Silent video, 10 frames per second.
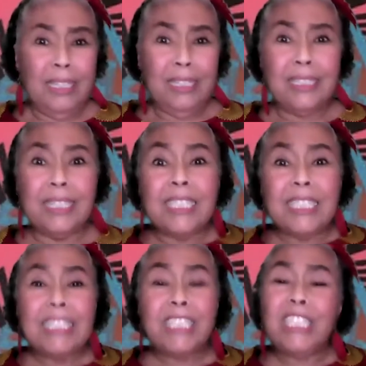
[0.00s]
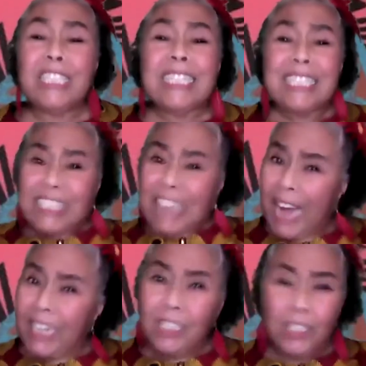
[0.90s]
Sister Cheetah's
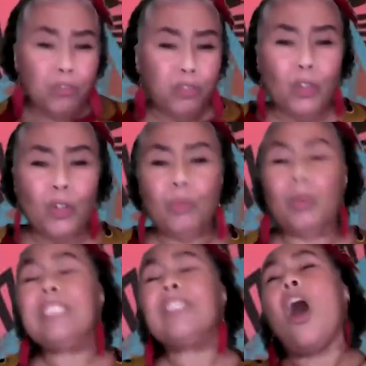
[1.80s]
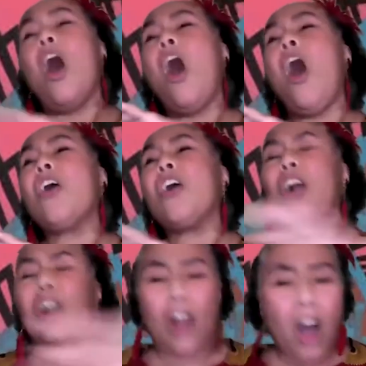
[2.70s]
Chinese food was all
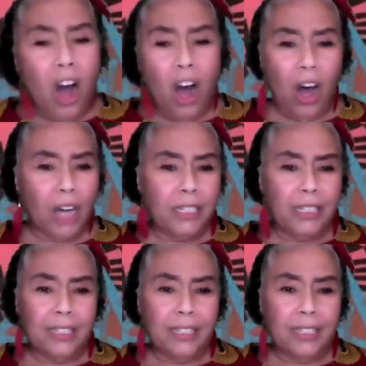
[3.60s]
gone.